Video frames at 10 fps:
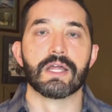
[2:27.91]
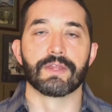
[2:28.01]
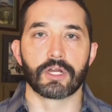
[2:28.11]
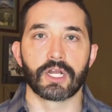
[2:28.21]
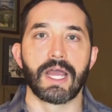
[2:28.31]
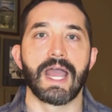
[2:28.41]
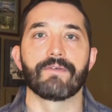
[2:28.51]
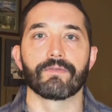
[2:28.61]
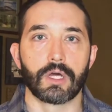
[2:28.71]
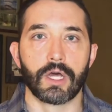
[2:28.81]
they're going to
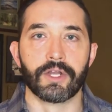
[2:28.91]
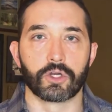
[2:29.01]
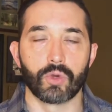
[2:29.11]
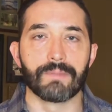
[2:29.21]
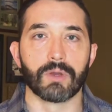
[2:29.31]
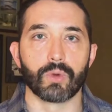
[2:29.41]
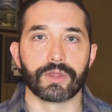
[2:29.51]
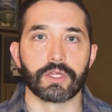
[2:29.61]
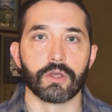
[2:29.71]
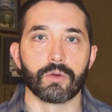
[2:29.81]
have an agreement
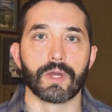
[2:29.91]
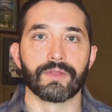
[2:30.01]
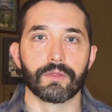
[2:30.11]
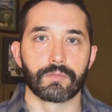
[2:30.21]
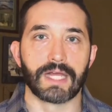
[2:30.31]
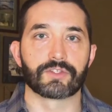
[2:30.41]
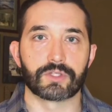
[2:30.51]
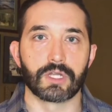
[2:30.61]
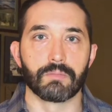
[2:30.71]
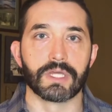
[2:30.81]
with you, and that's
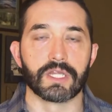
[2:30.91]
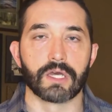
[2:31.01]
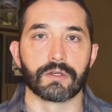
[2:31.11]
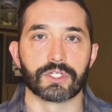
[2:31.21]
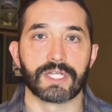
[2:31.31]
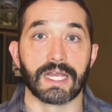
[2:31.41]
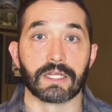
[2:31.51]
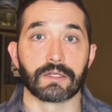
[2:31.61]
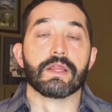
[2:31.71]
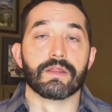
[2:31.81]
going to be the understanding.